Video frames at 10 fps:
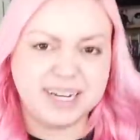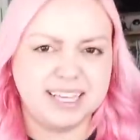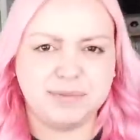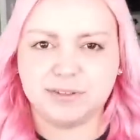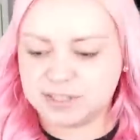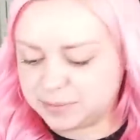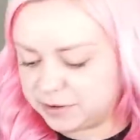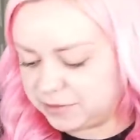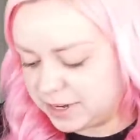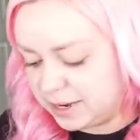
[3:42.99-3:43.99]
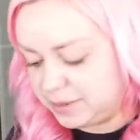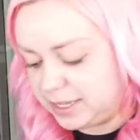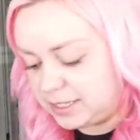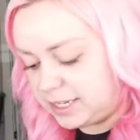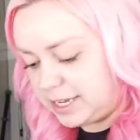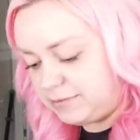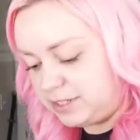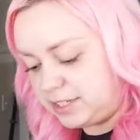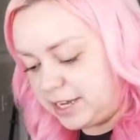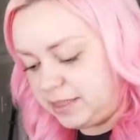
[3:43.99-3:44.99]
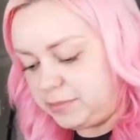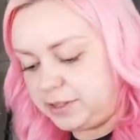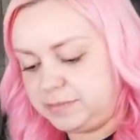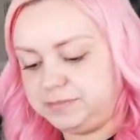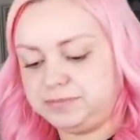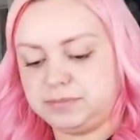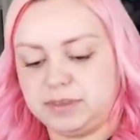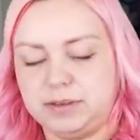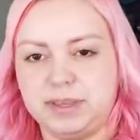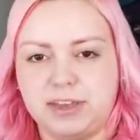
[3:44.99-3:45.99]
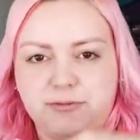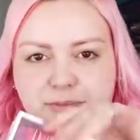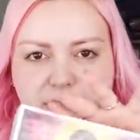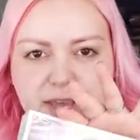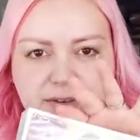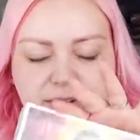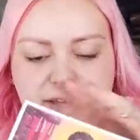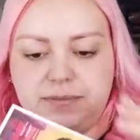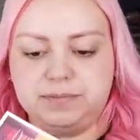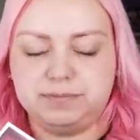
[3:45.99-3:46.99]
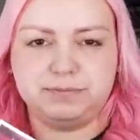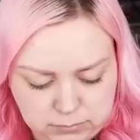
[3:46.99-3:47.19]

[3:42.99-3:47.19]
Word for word: I'm going to keep those separate for now because I have to sign them all. And then we have bakery.